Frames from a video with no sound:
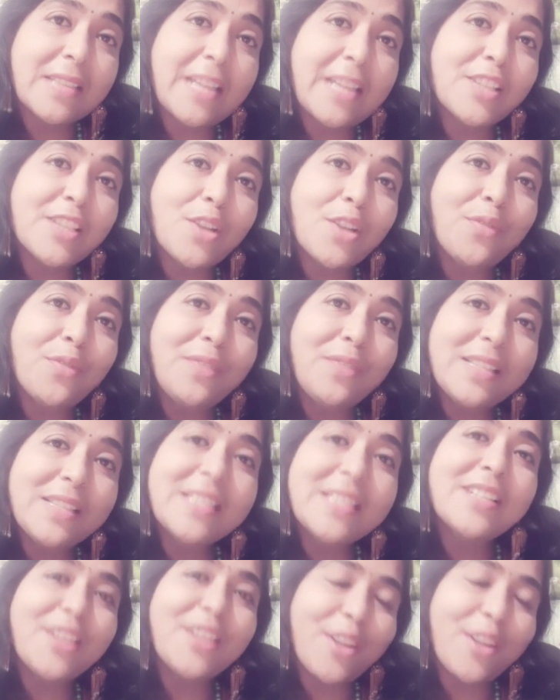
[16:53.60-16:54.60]
of
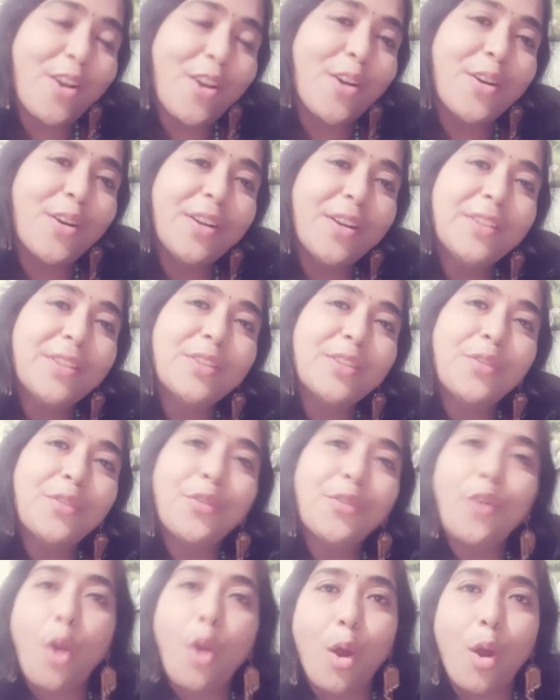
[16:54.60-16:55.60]
listener are the
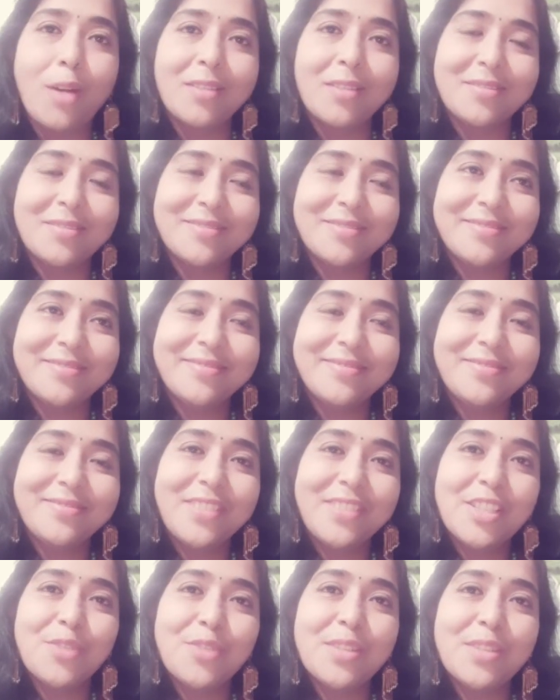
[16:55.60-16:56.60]
fraud.
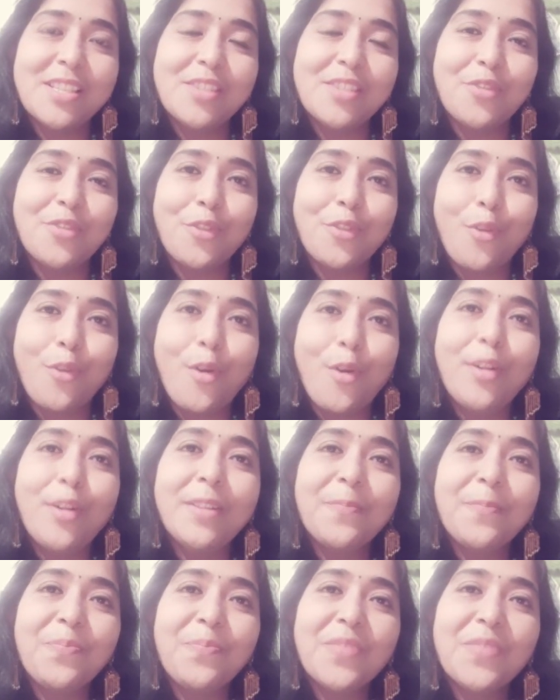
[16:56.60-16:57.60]
First one is the fraud.
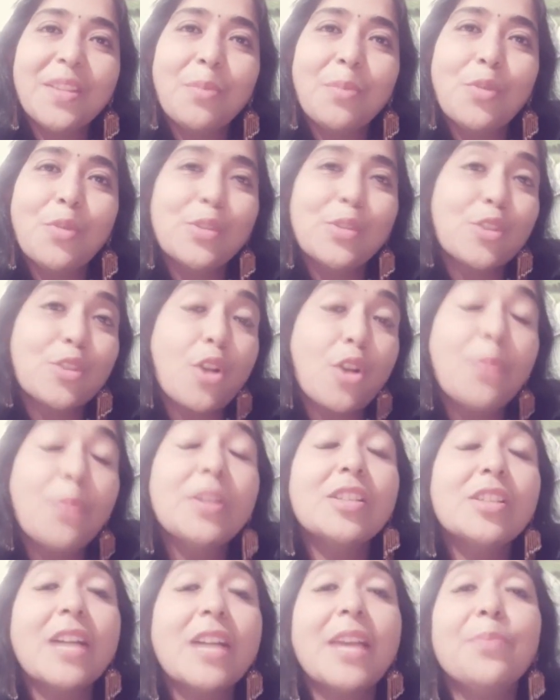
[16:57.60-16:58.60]
The most common
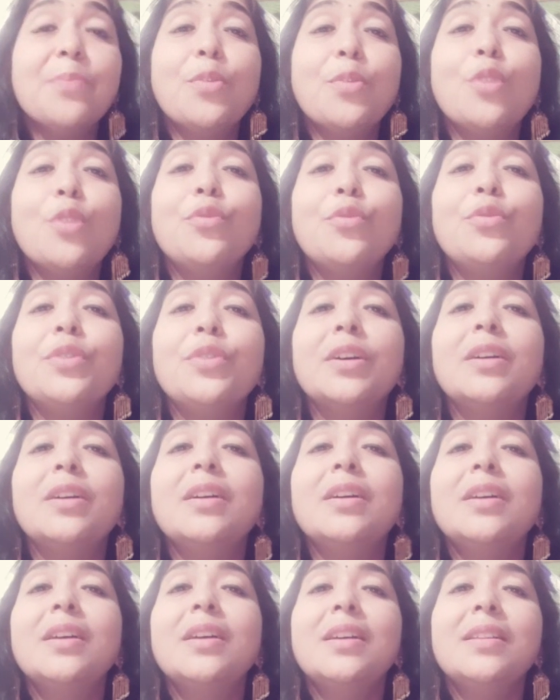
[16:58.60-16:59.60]
type of
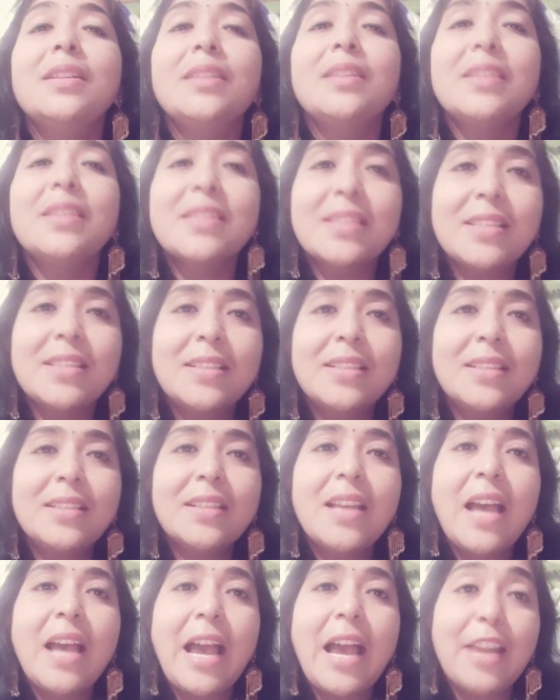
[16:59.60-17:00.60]
listener,
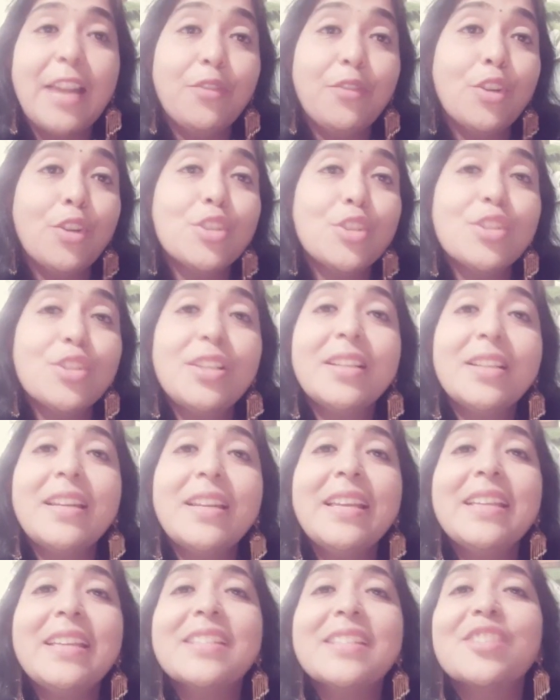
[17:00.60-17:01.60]

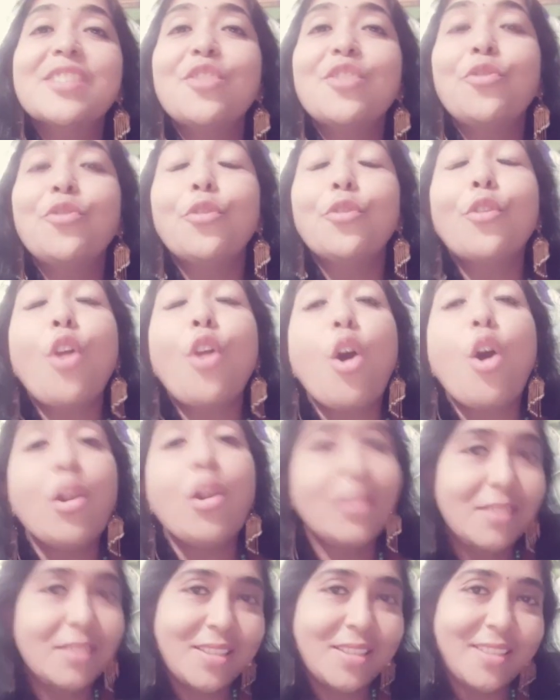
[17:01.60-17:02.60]
unfortunately, is the
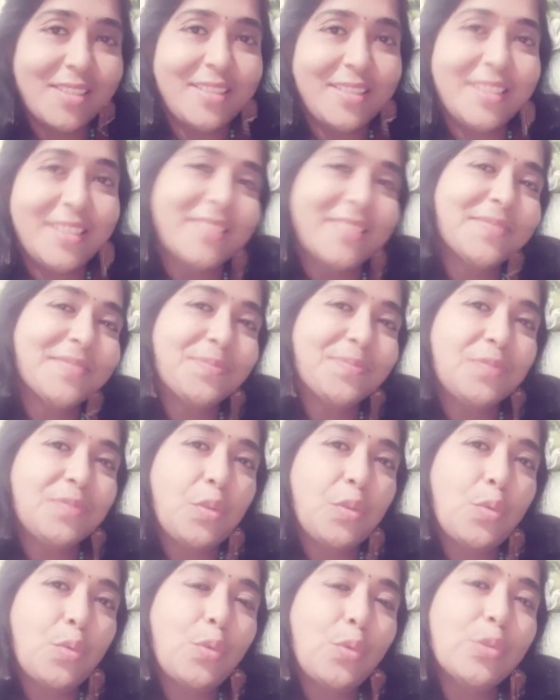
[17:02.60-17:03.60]
fraud listener, who